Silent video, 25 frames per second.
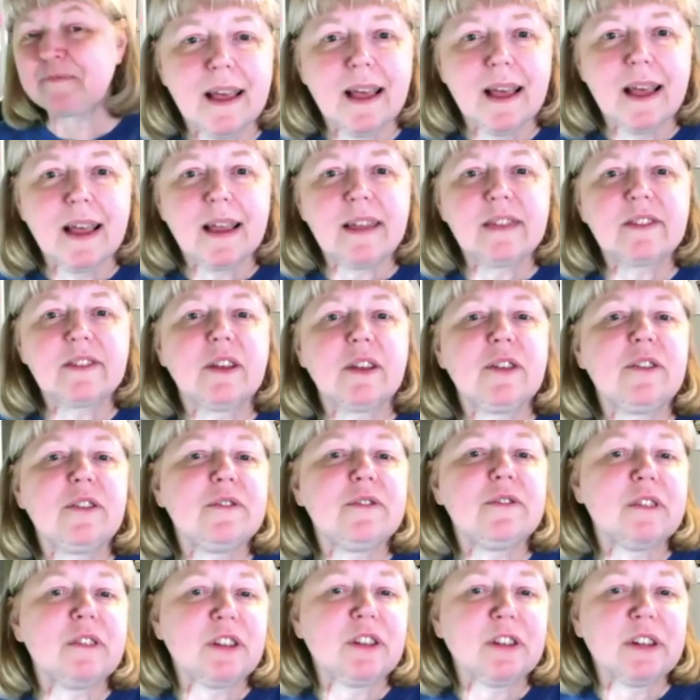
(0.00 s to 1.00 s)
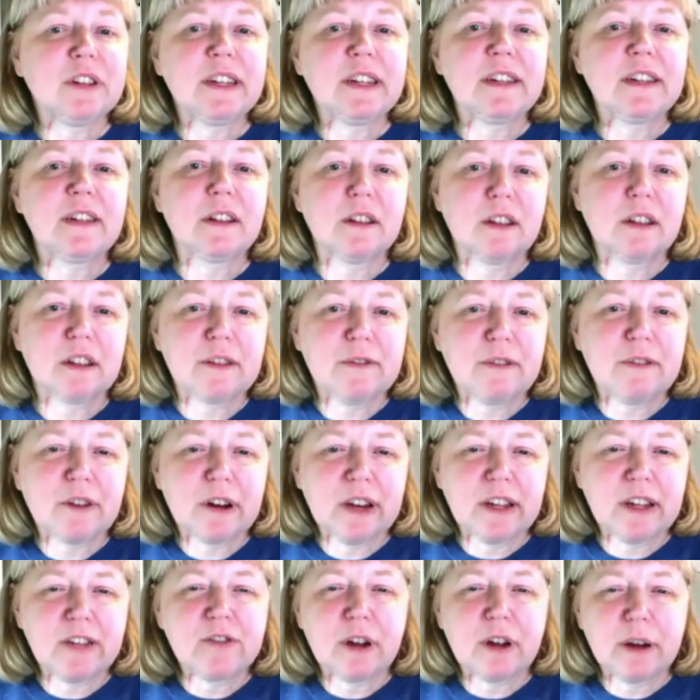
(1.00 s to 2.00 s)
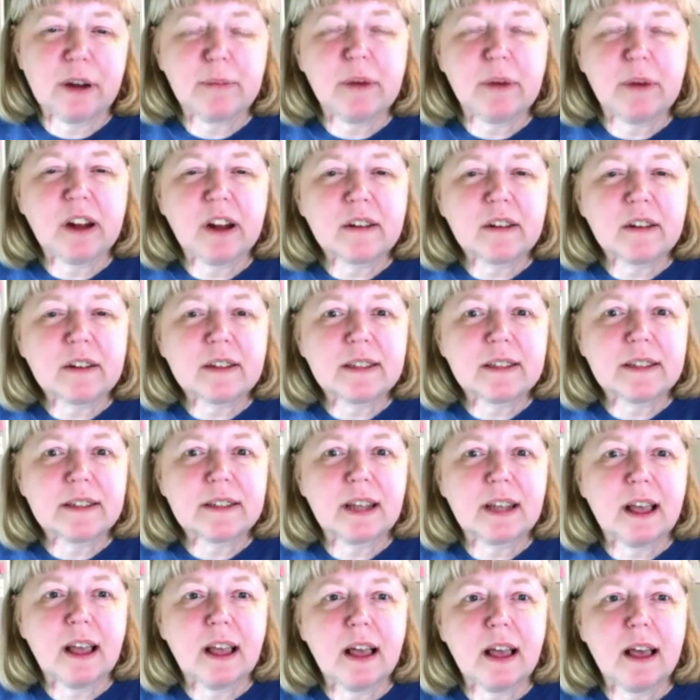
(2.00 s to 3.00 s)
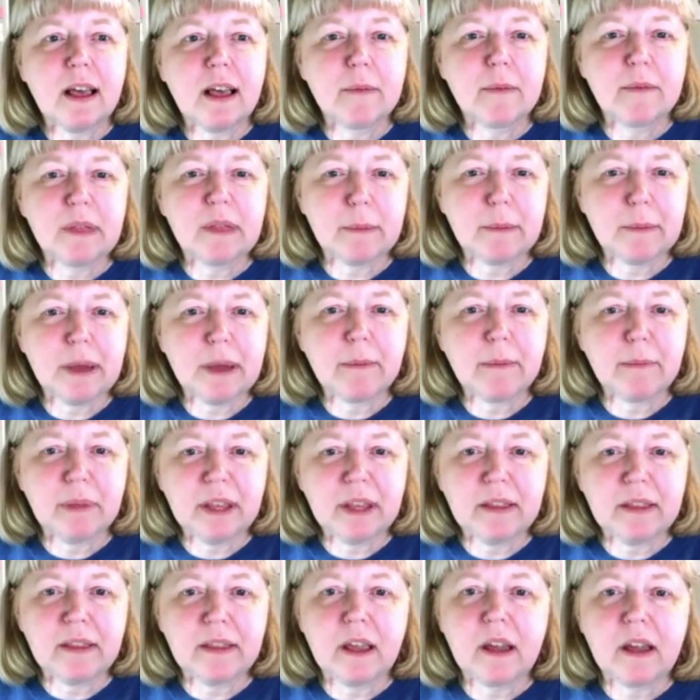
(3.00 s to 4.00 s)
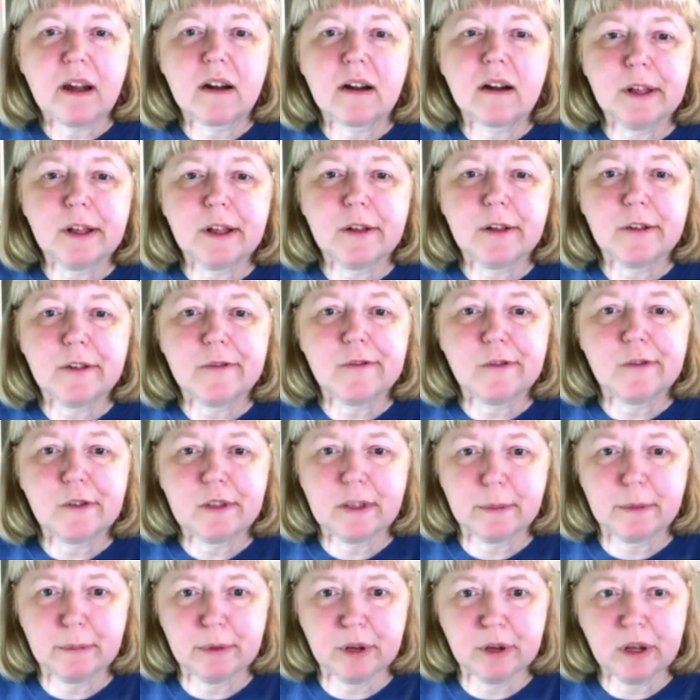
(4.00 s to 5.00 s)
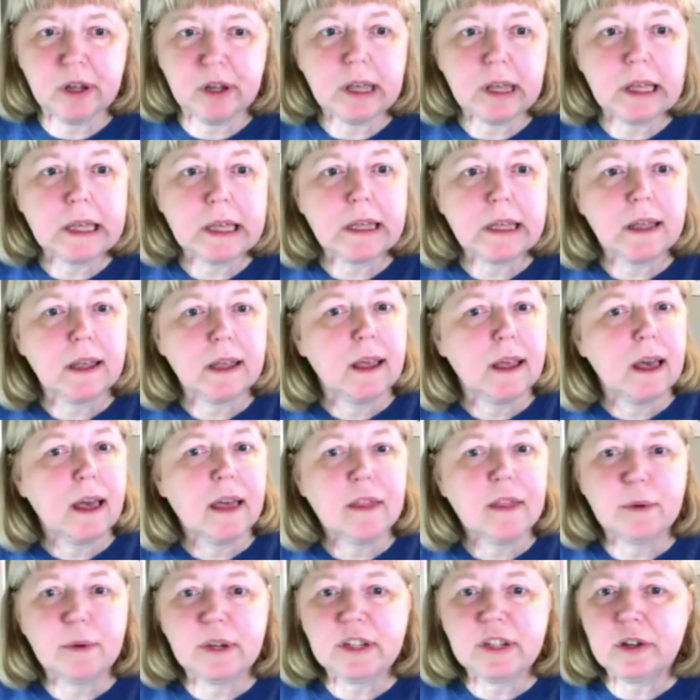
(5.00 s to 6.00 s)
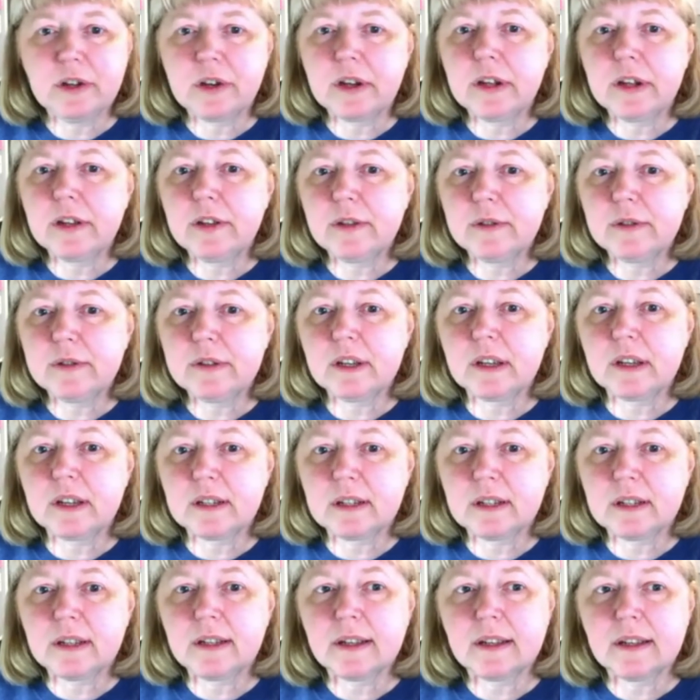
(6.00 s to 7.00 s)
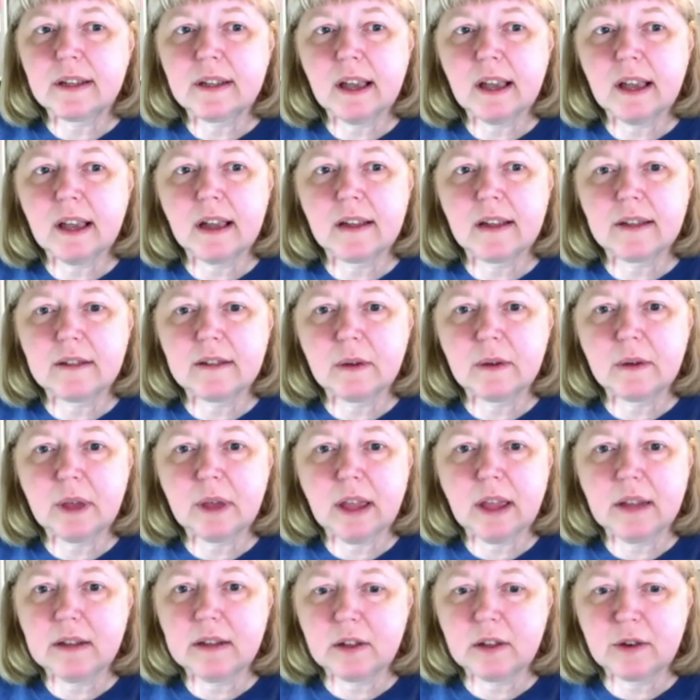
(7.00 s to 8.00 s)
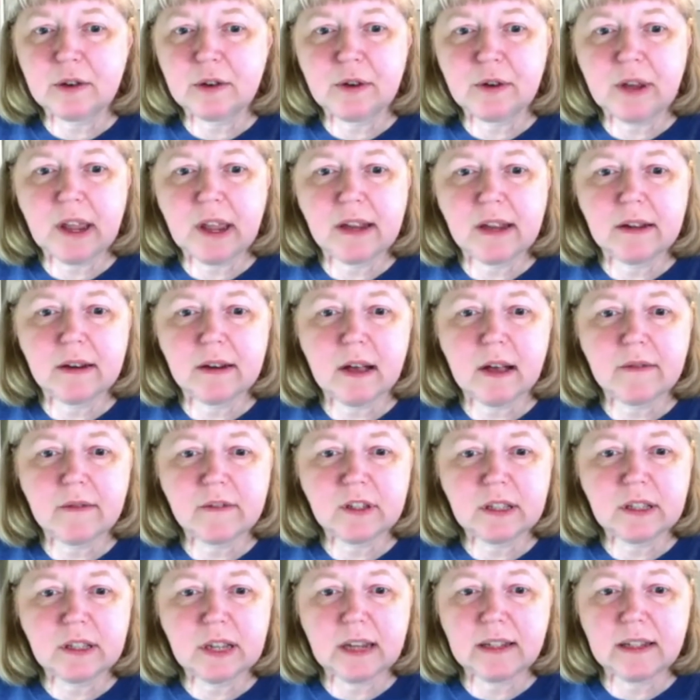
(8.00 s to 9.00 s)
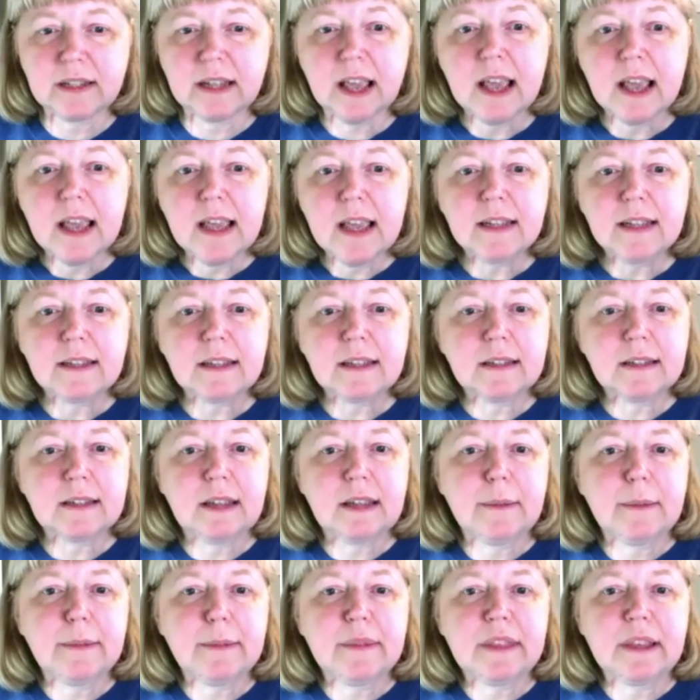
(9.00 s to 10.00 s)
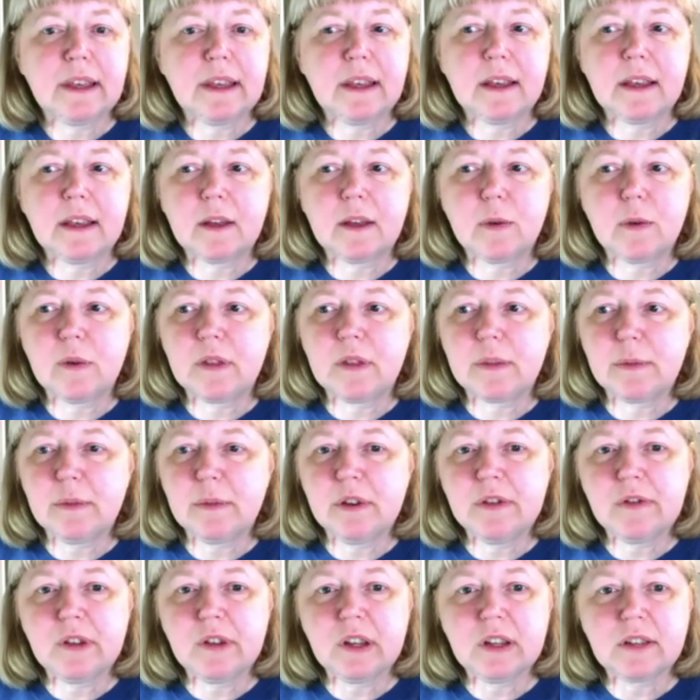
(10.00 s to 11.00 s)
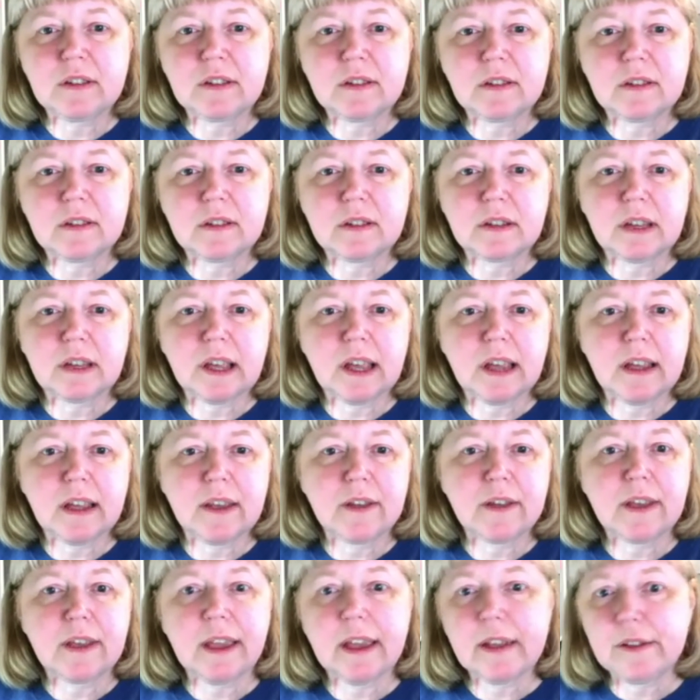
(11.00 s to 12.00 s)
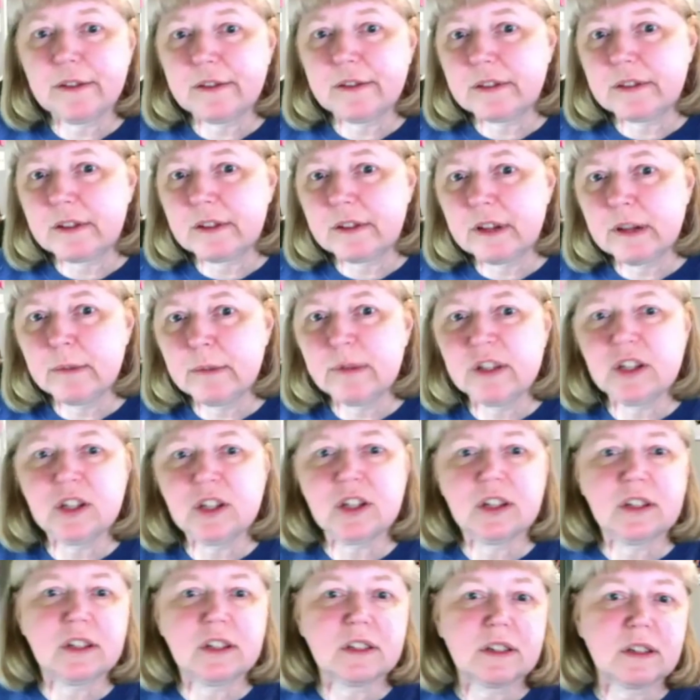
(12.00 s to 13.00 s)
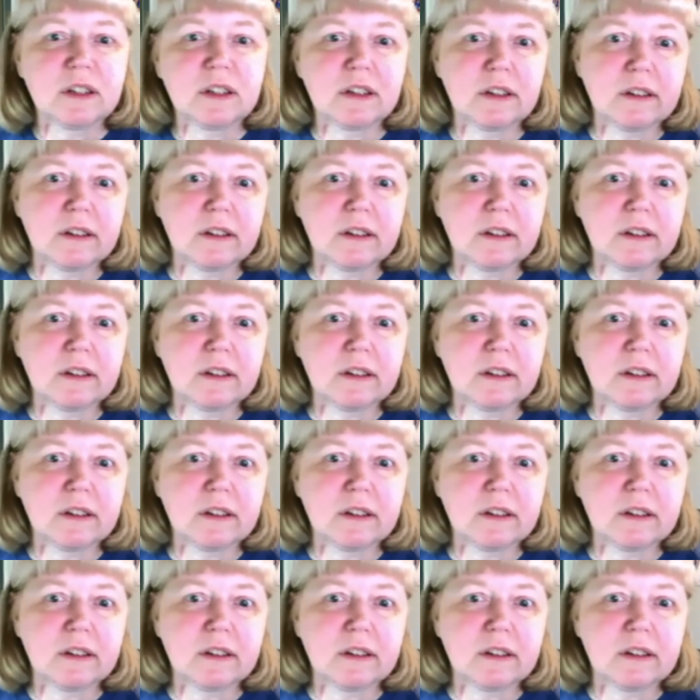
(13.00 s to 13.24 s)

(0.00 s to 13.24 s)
So you need to look for any trademarks that might be there for the book. Otherwise, you can use it. Yeah, it's okay to create novel studies. It's the same thing with movies. Okay, you can't use their images.